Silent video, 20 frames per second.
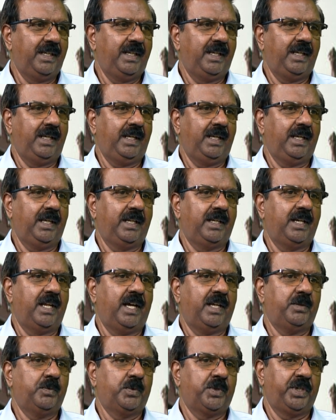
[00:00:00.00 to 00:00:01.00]
and
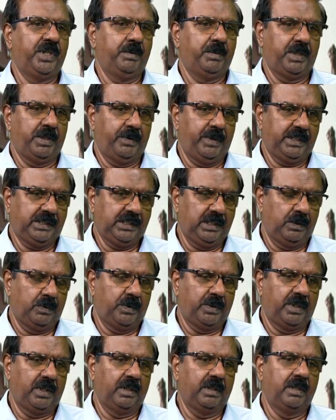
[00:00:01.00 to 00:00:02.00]
not worry about the rest of the
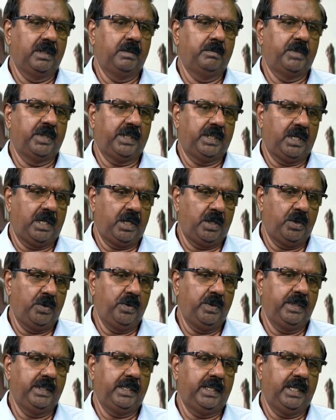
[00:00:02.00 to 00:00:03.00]
world, but how
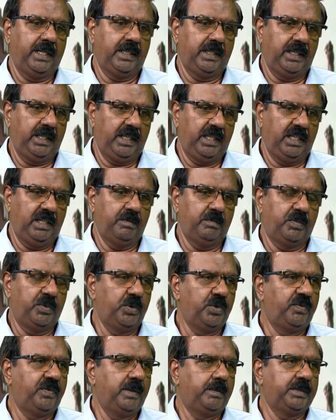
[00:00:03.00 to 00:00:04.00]
can they
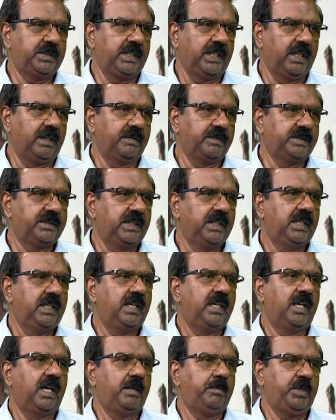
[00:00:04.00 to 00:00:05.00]
improve themselves
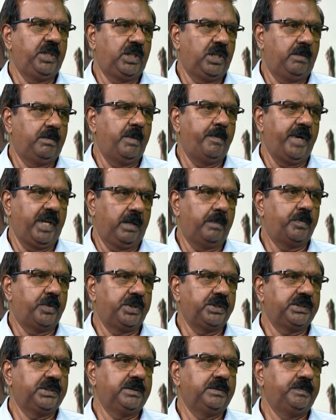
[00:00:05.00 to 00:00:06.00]
and become a better
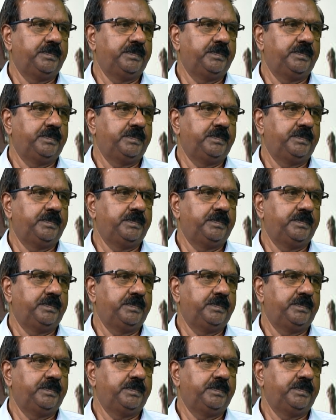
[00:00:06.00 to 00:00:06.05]
person.